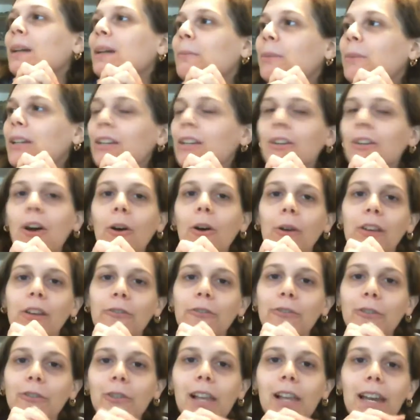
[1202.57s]
you know,
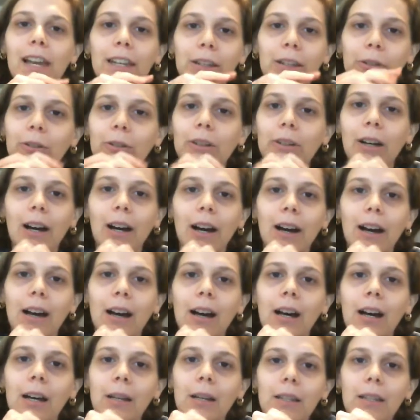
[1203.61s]
if you like,
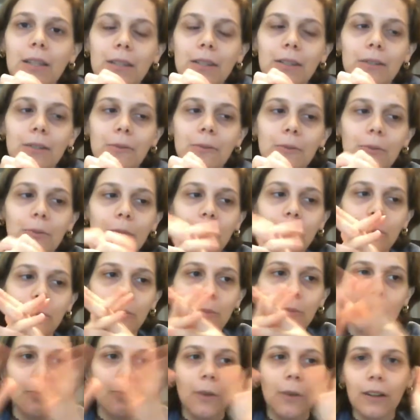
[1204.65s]

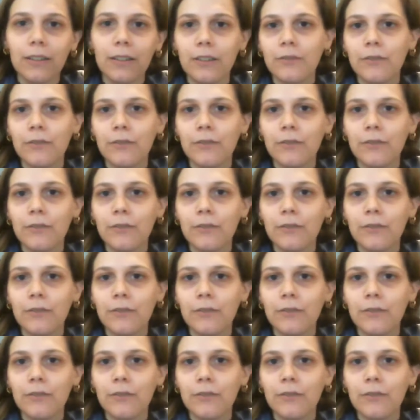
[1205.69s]
what